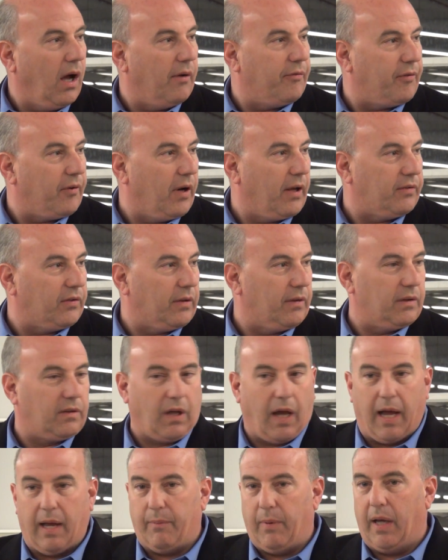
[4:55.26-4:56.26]
for us at the
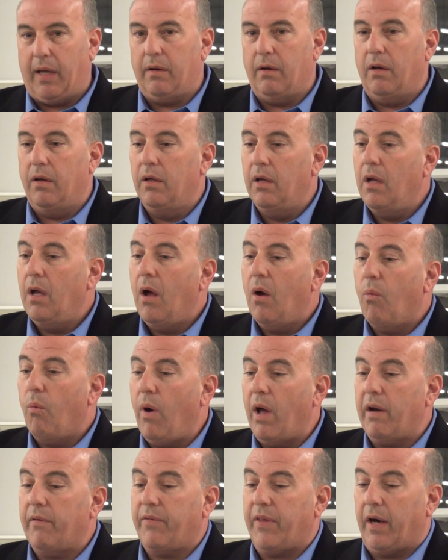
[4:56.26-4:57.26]
time. And
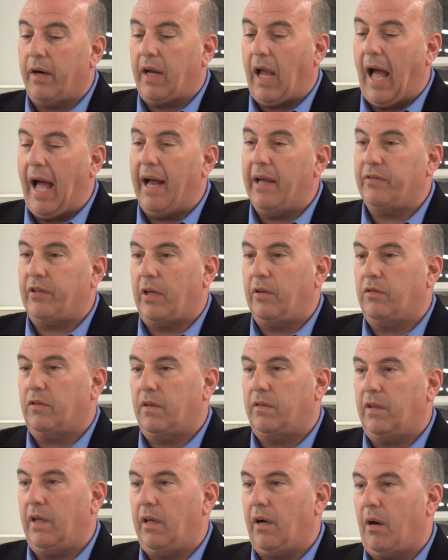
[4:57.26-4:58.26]
one of their guys I used
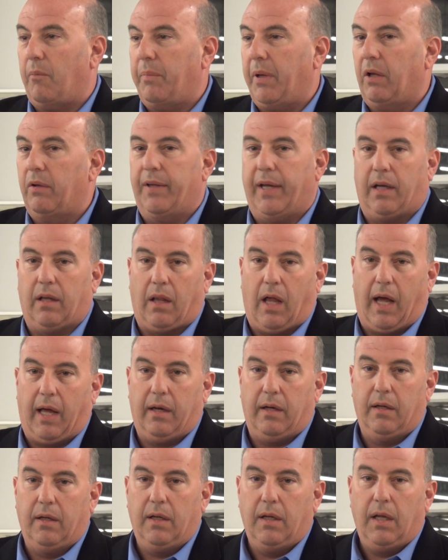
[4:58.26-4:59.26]
to see in our building a
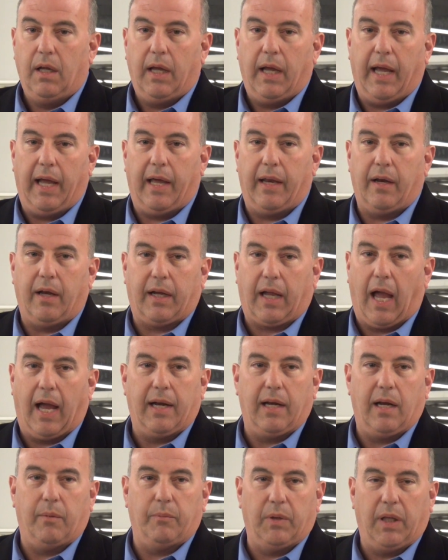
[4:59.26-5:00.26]
lot, and a
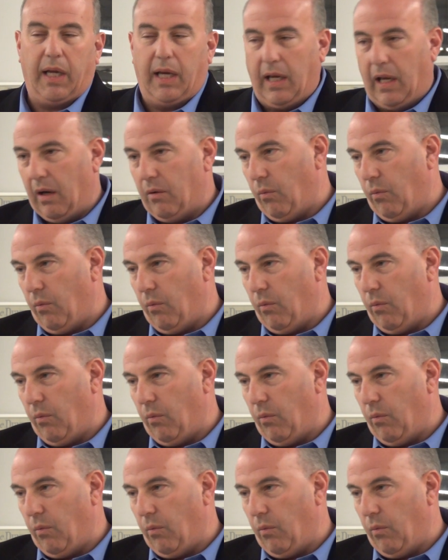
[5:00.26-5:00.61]
guy named Lee.